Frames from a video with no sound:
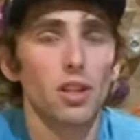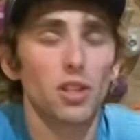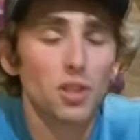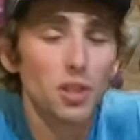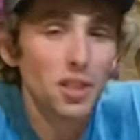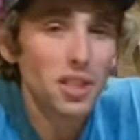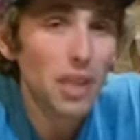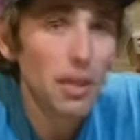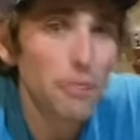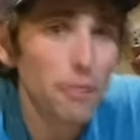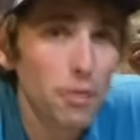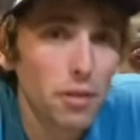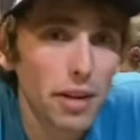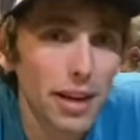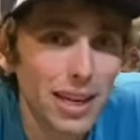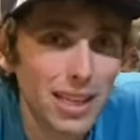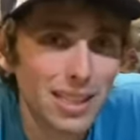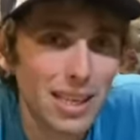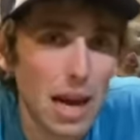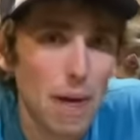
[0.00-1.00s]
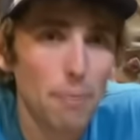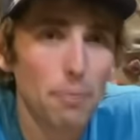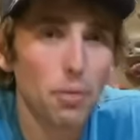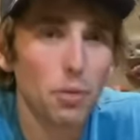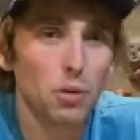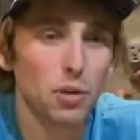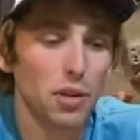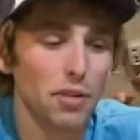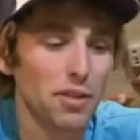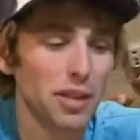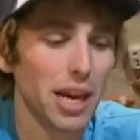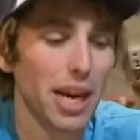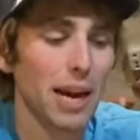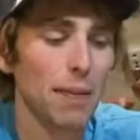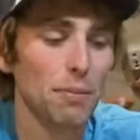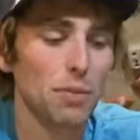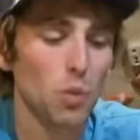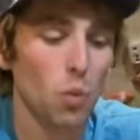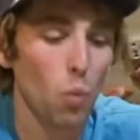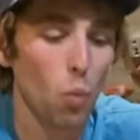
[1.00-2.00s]
So there's several examples of
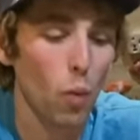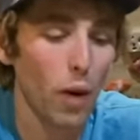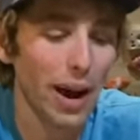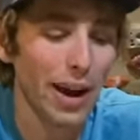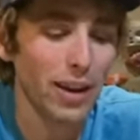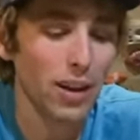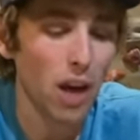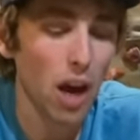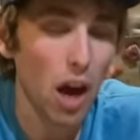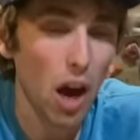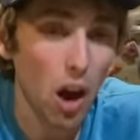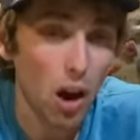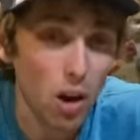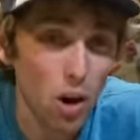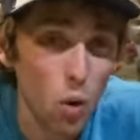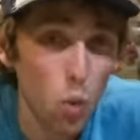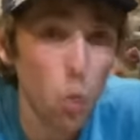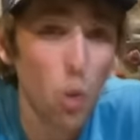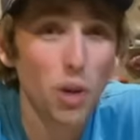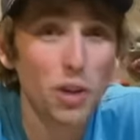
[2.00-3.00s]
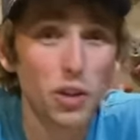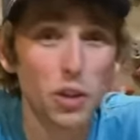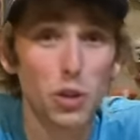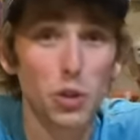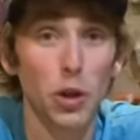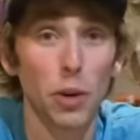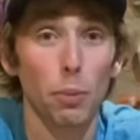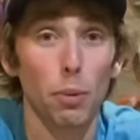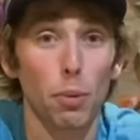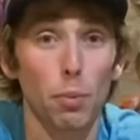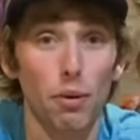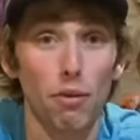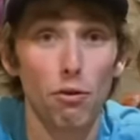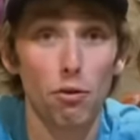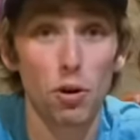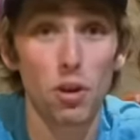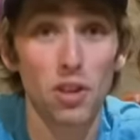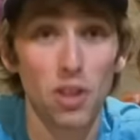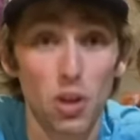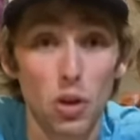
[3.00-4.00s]
times when a quarter crimp would be
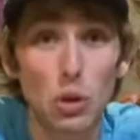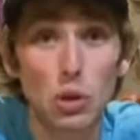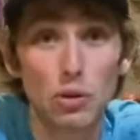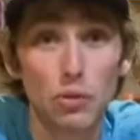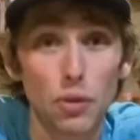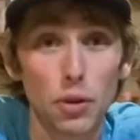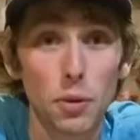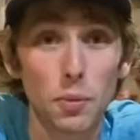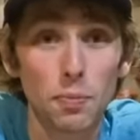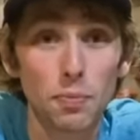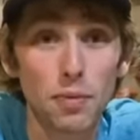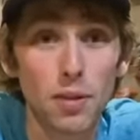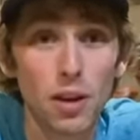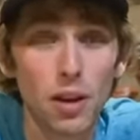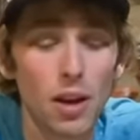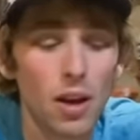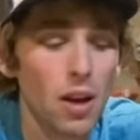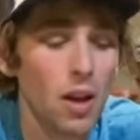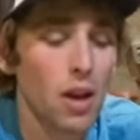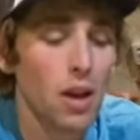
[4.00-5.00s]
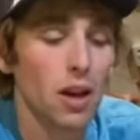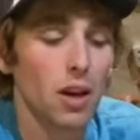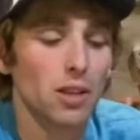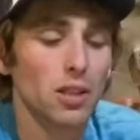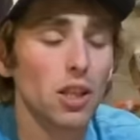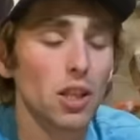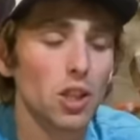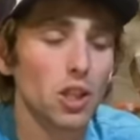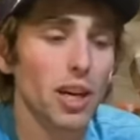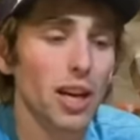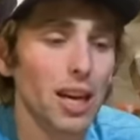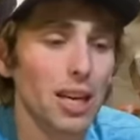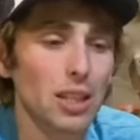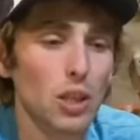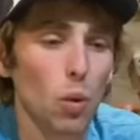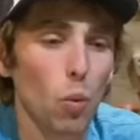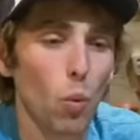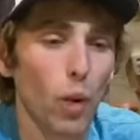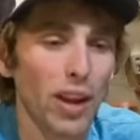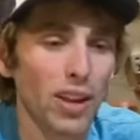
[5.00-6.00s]
really useful such
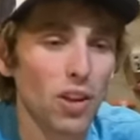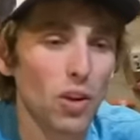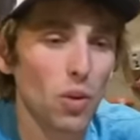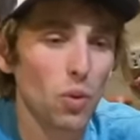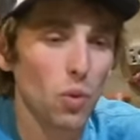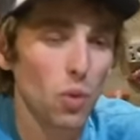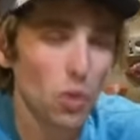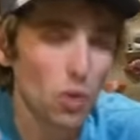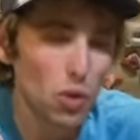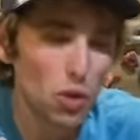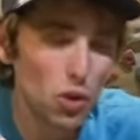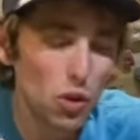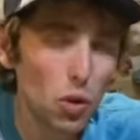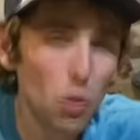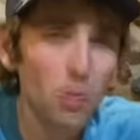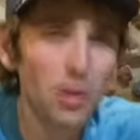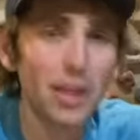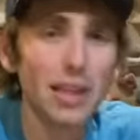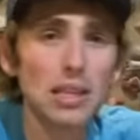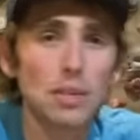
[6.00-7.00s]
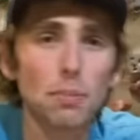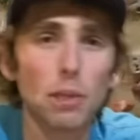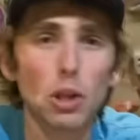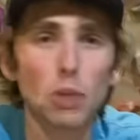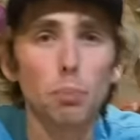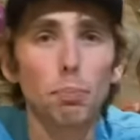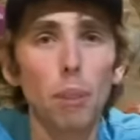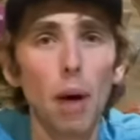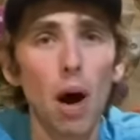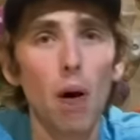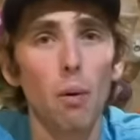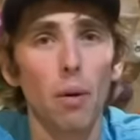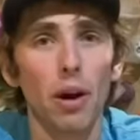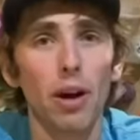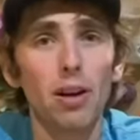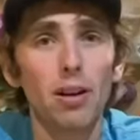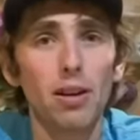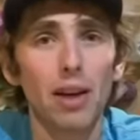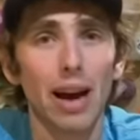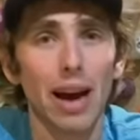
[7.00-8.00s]
as when you don't need as much
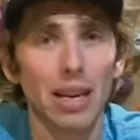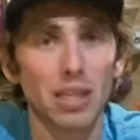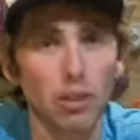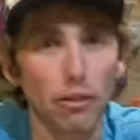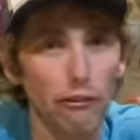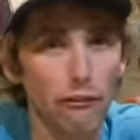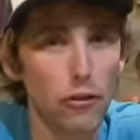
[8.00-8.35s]
power as a